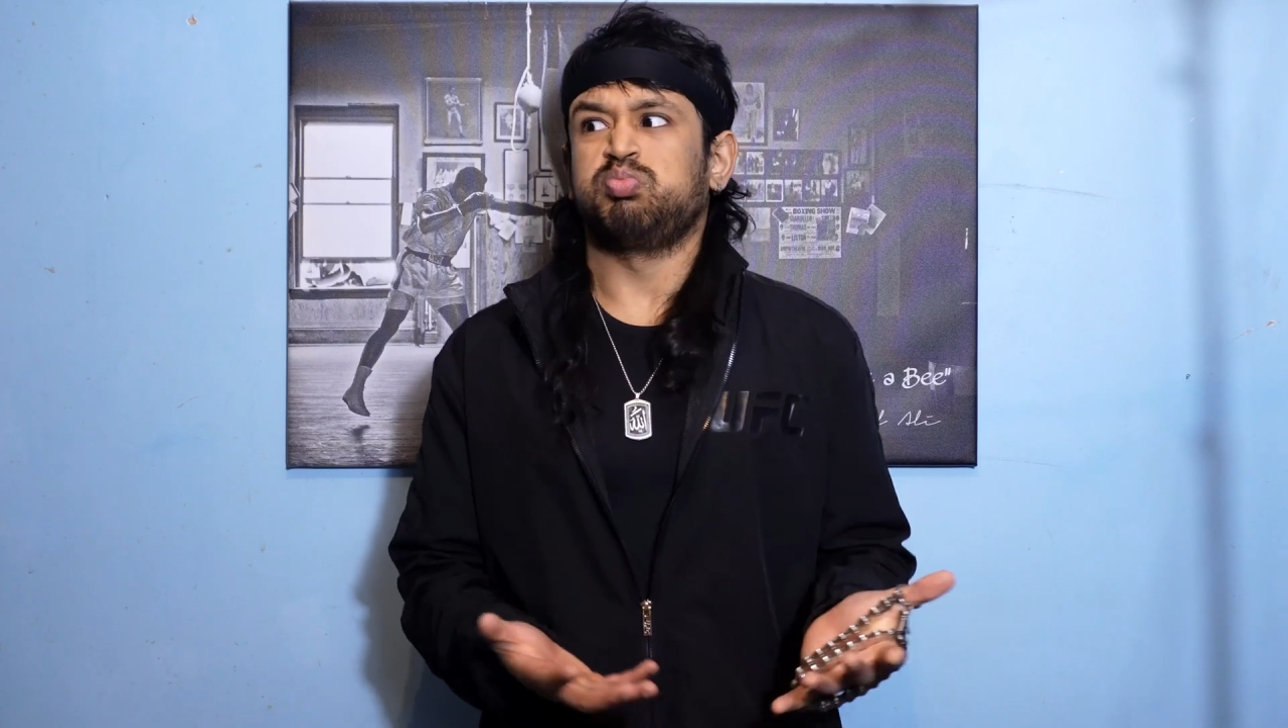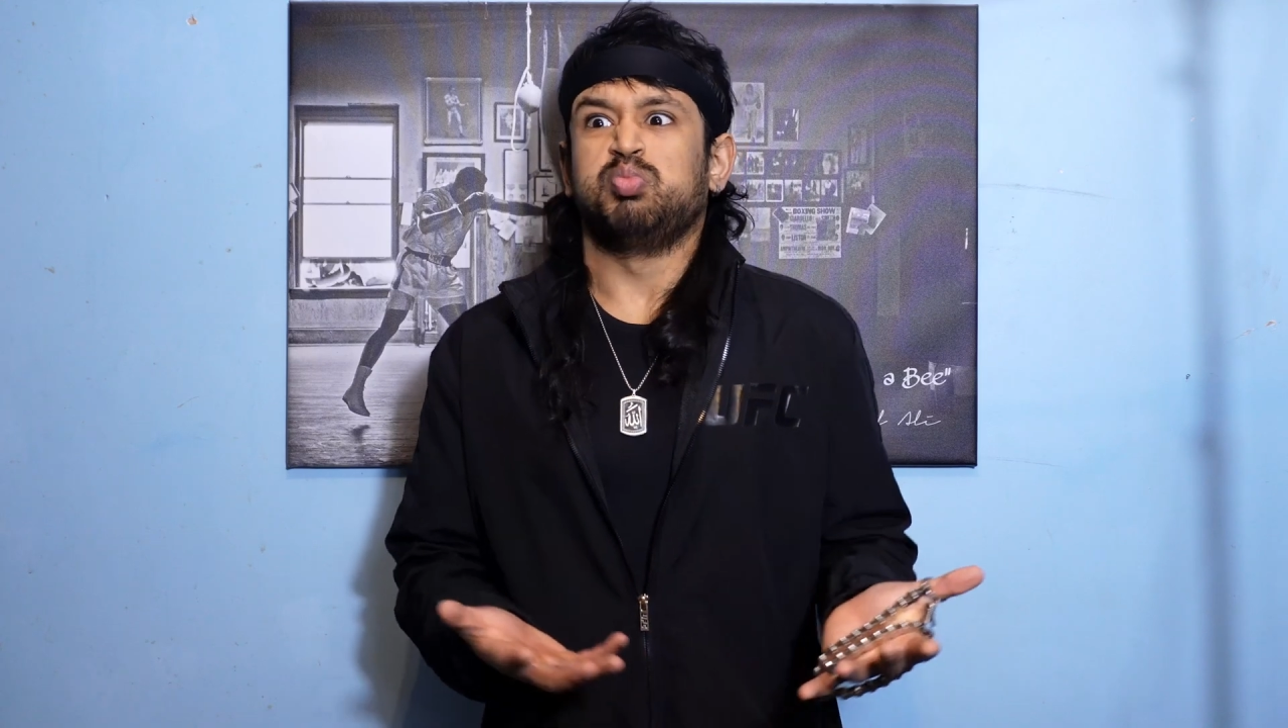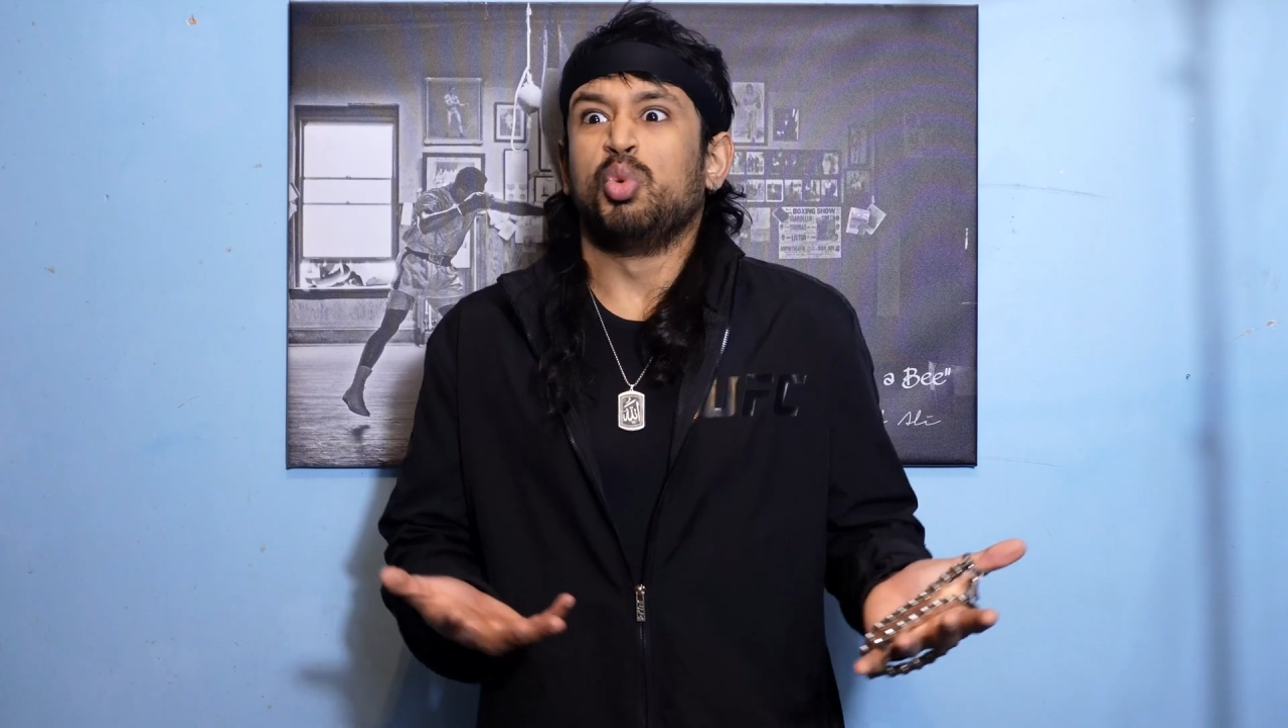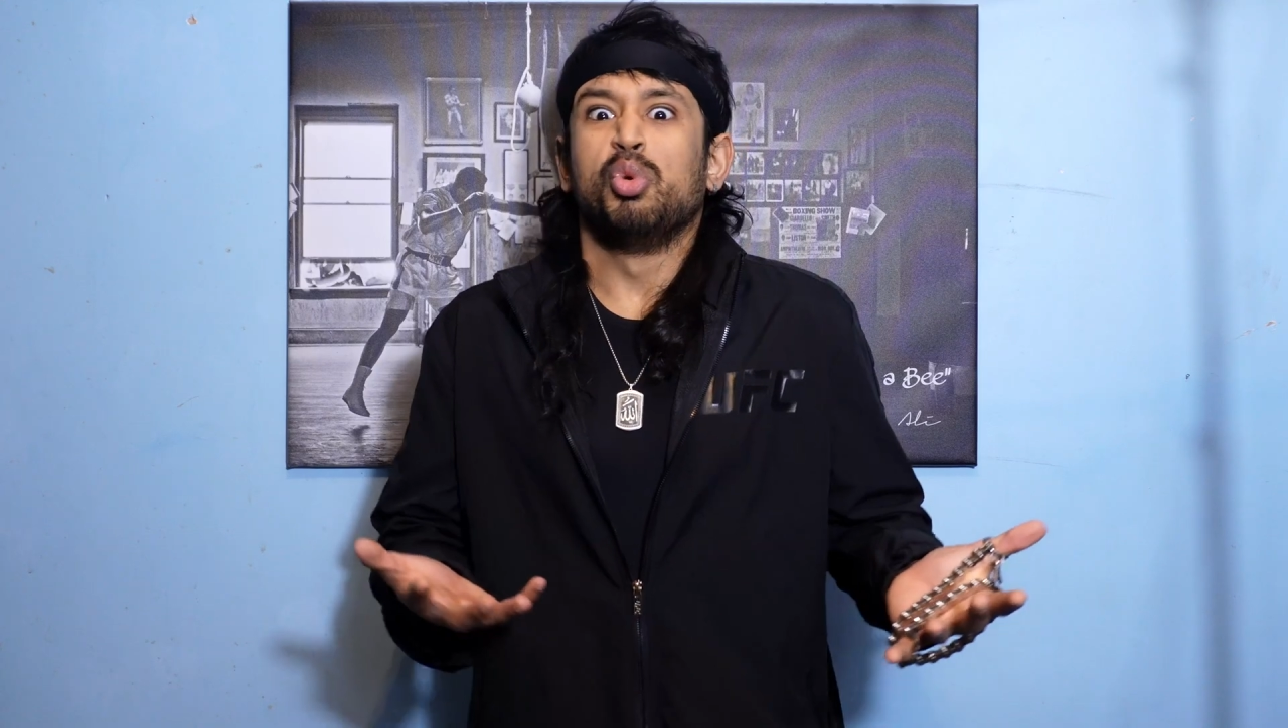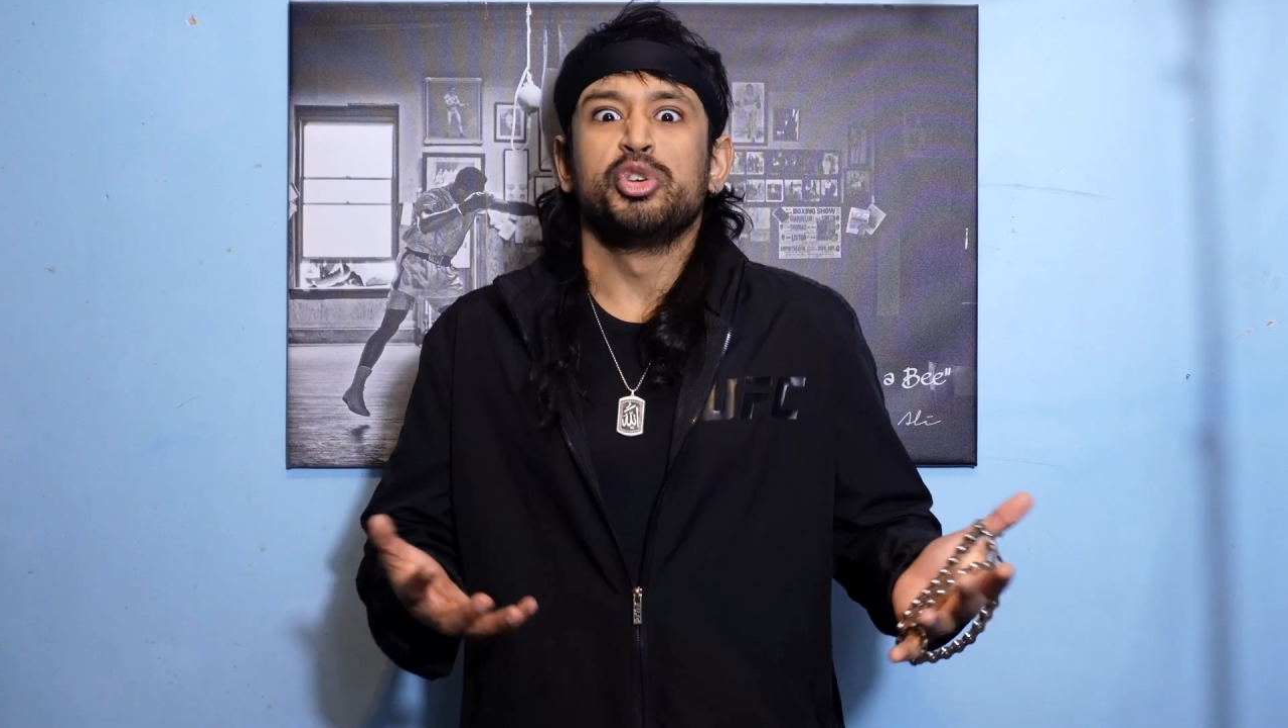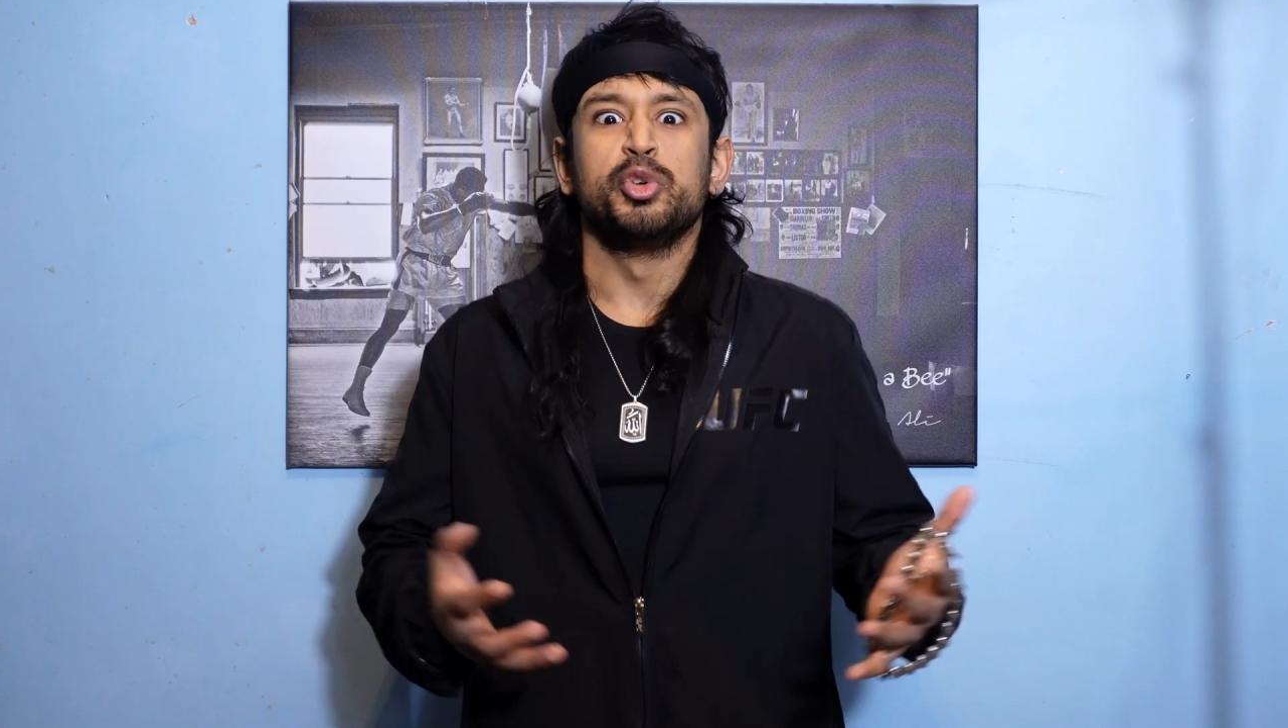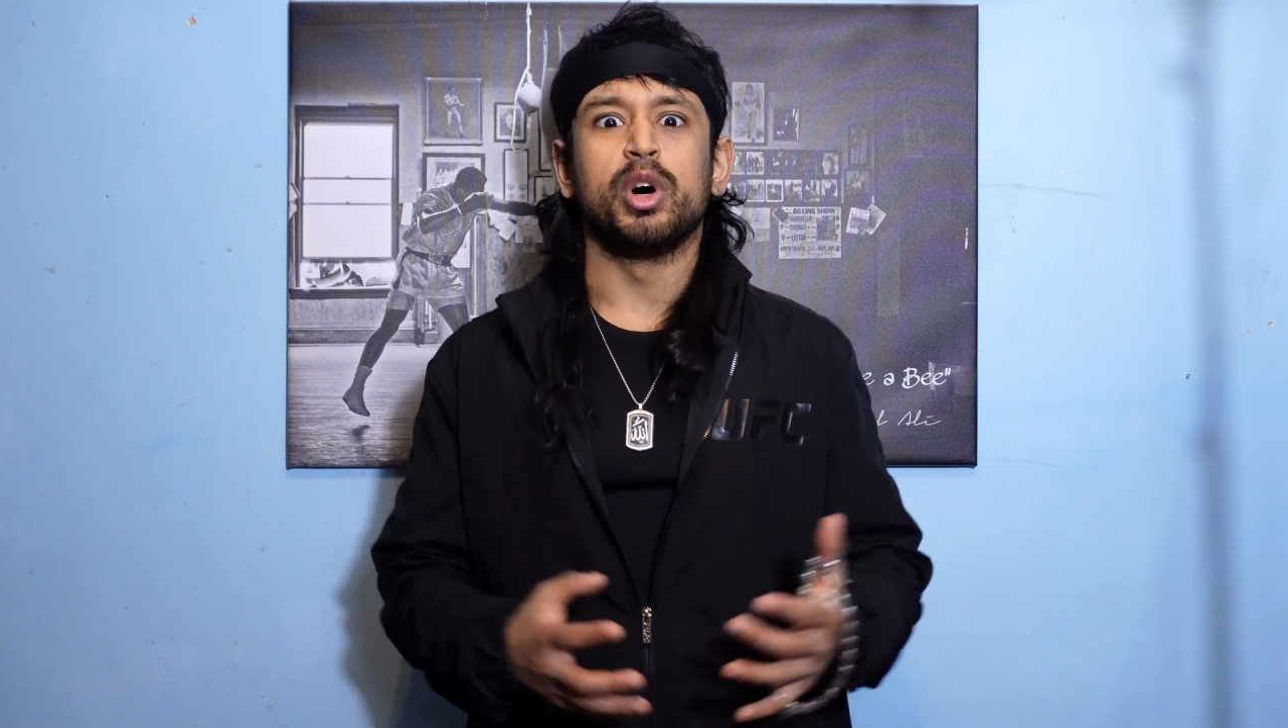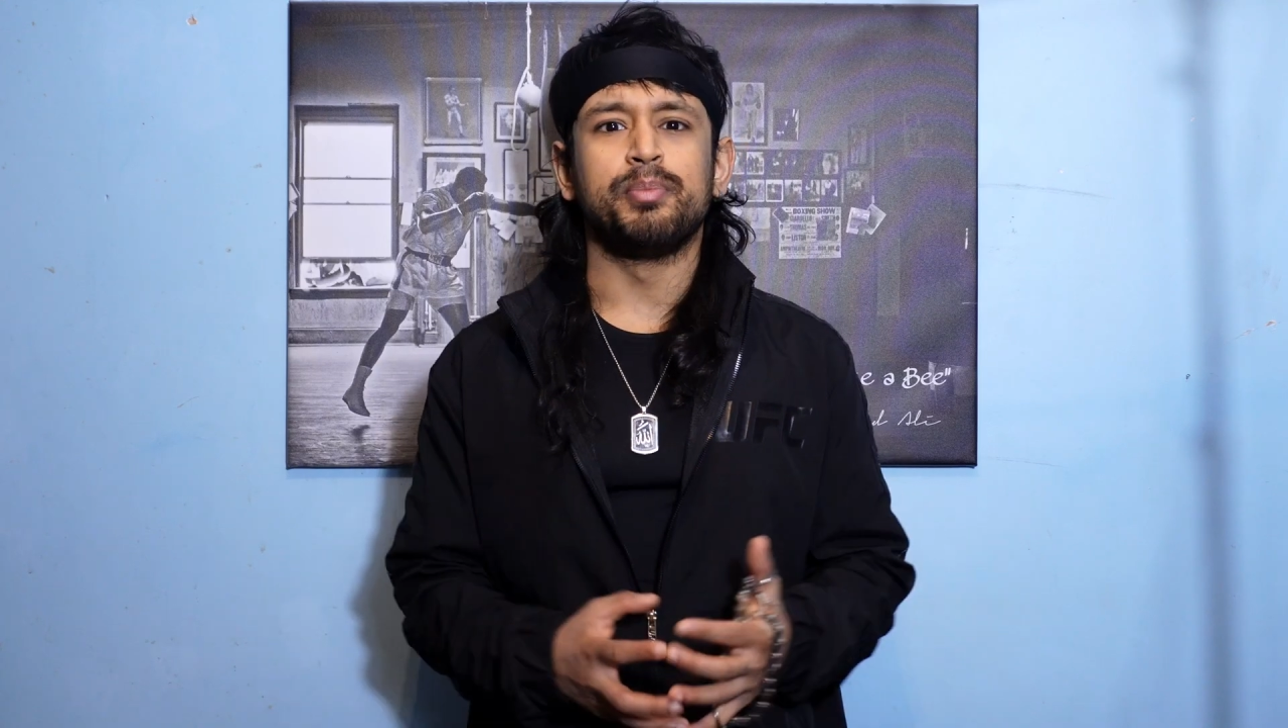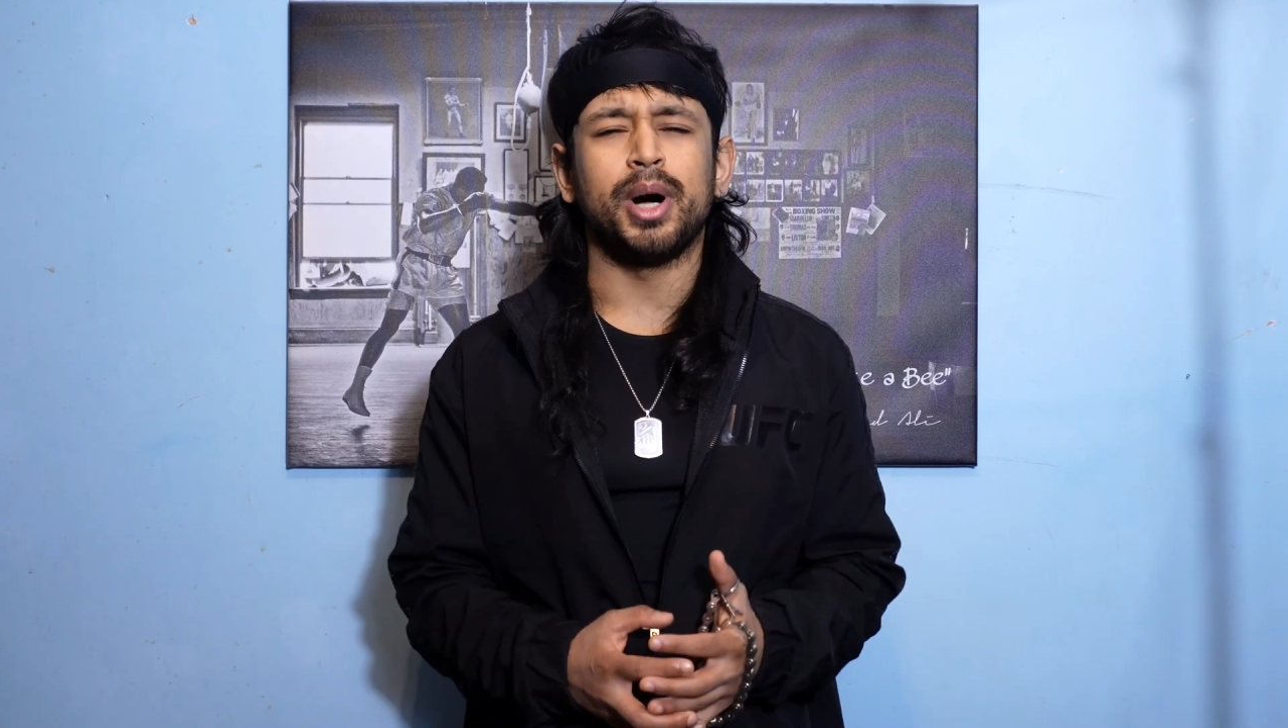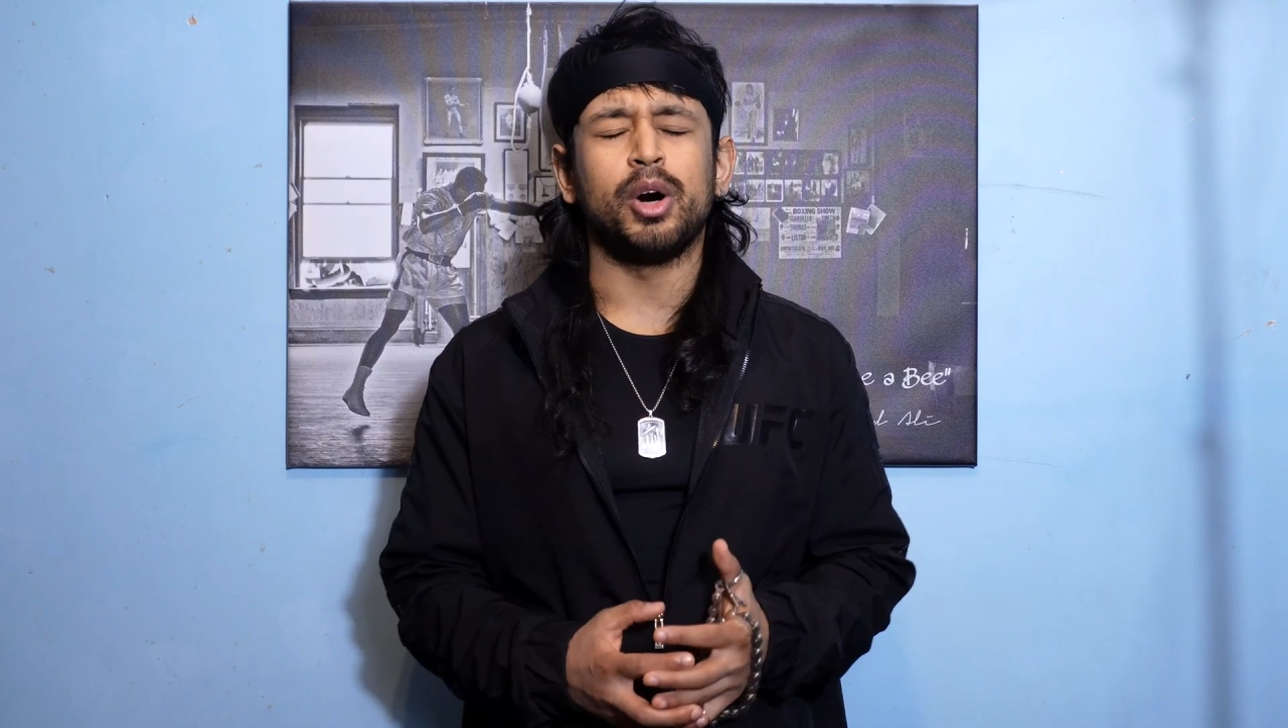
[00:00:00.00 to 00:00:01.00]
warn you
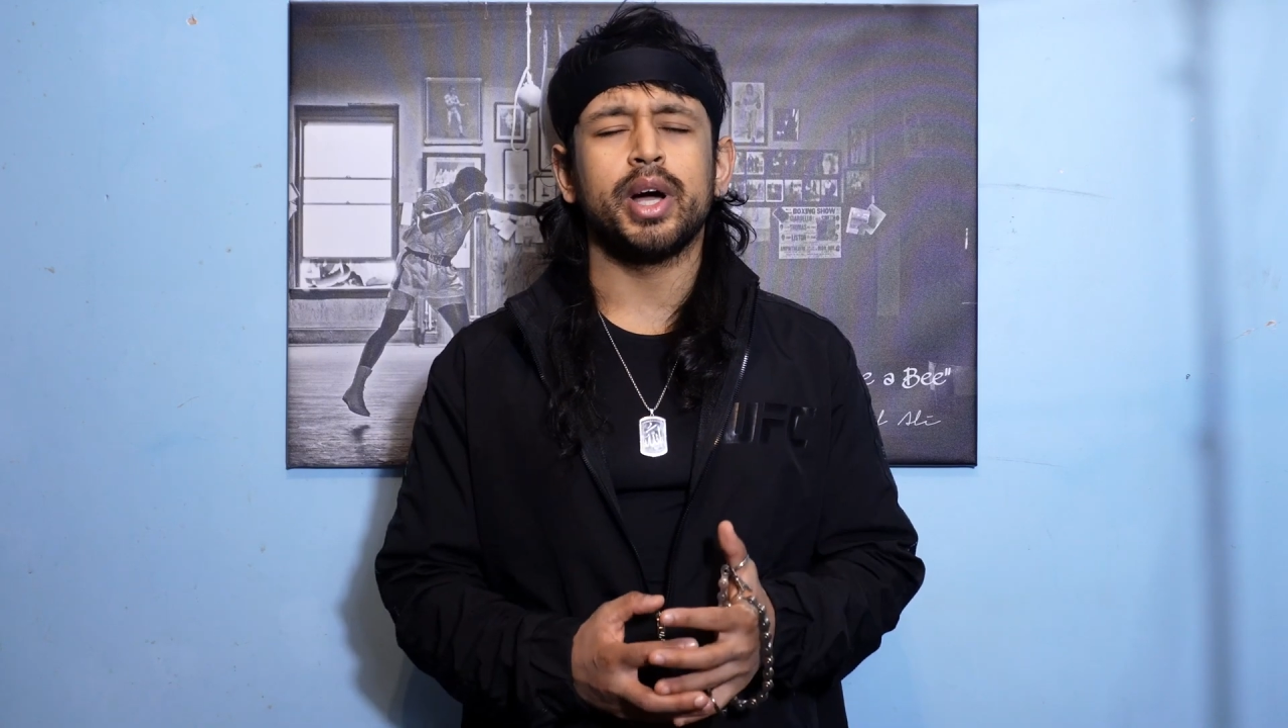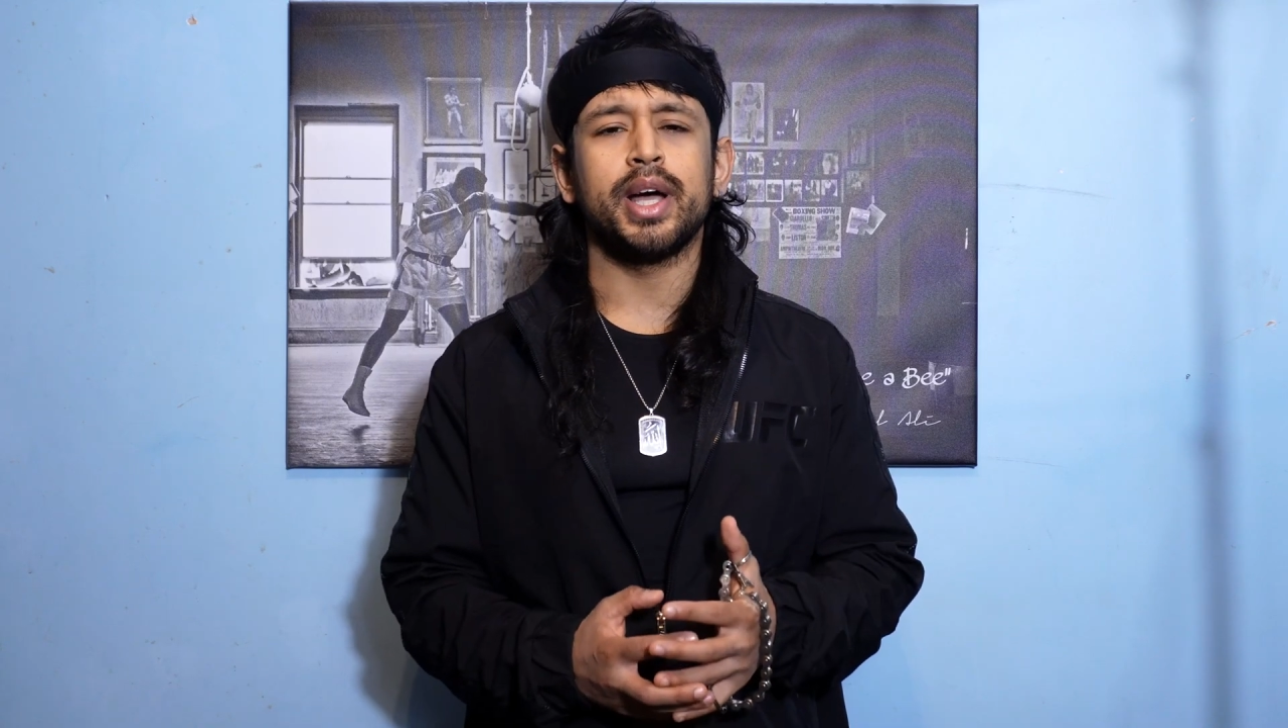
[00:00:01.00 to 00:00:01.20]
about,